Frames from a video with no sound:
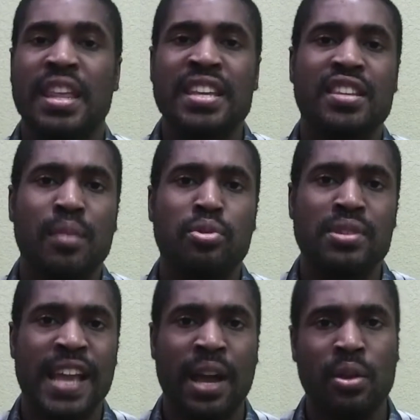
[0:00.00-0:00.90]
They
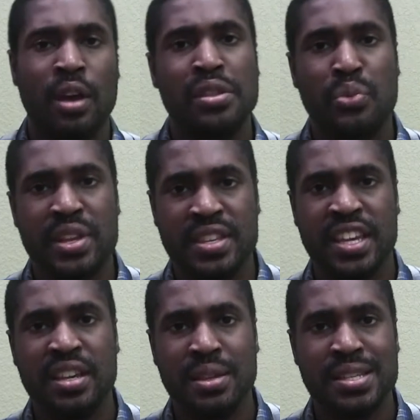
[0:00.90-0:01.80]
doubled down on the
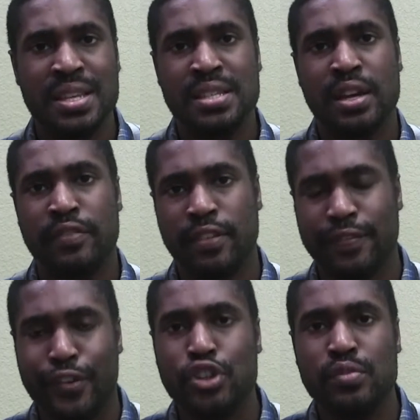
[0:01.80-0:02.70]
ridiculousness of the
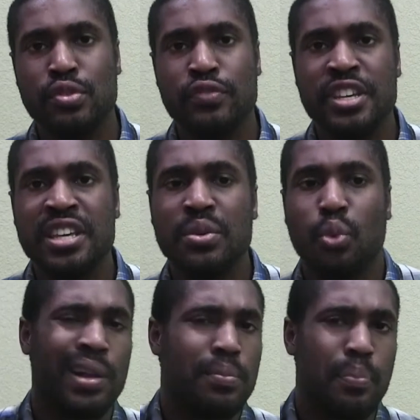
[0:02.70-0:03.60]
first movie
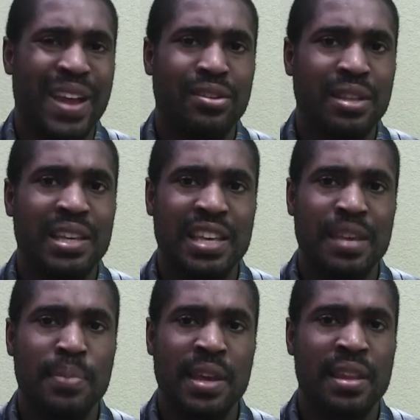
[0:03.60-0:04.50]
while barely
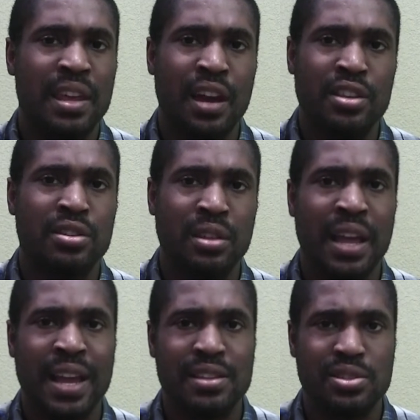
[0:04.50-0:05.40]
keeping the
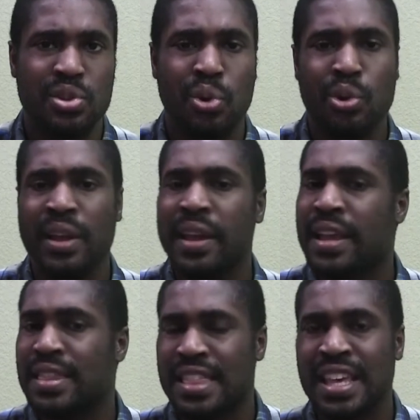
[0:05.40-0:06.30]
underlying story
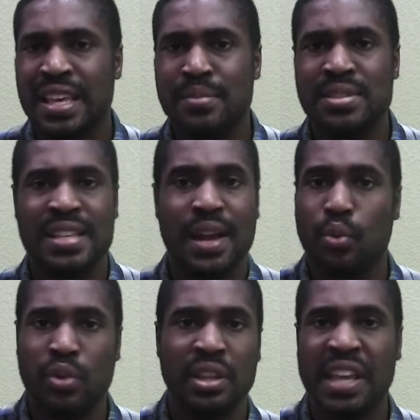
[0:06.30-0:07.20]
and themes
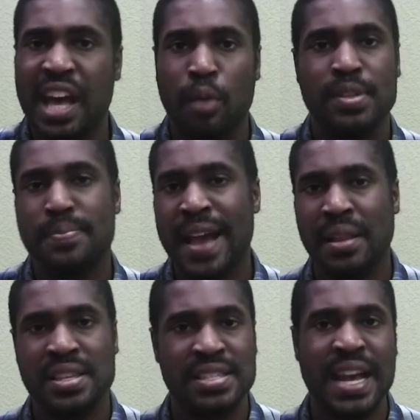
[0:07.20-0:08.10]
that really helped
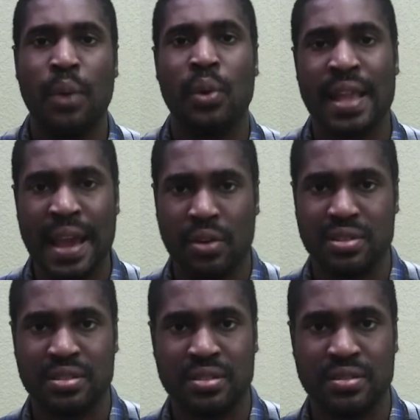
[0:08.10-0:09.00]
balance that one
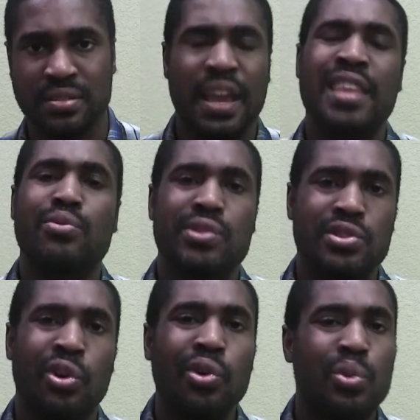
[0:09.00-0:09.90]
out. And the
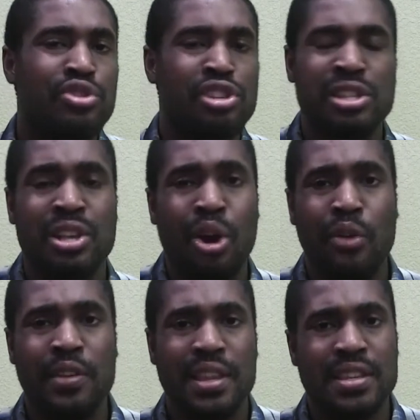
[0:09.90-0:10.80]
result was just an
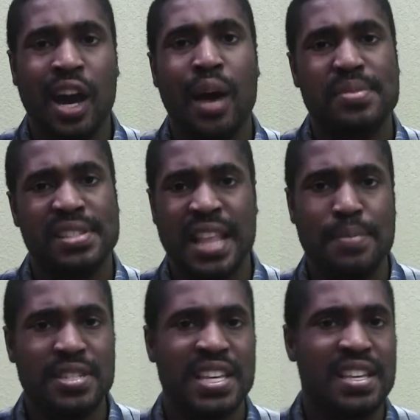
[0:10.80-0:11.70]
over-the-top
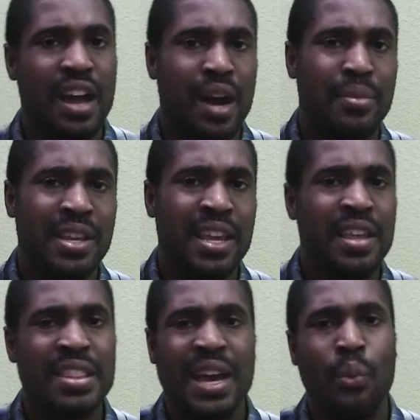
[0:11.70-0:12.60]
slapstick comedy
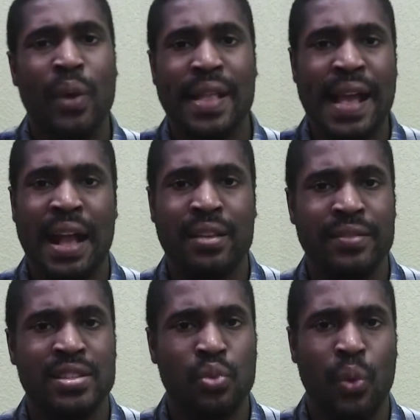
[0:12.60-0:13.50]
that went out of
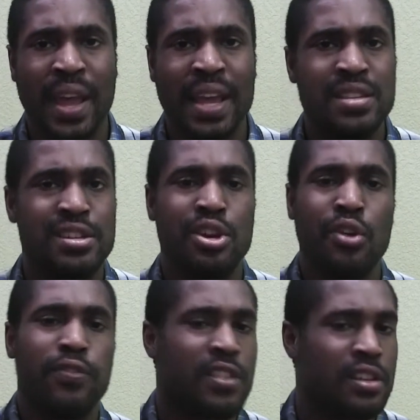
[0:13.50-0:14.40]
its way to
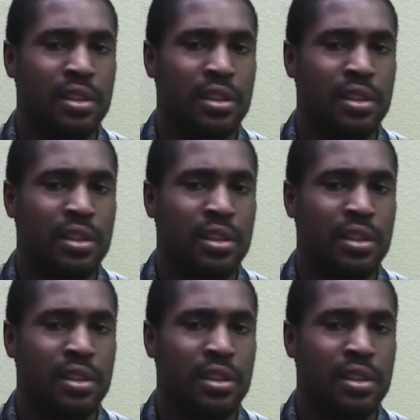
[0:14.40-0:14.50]
go for the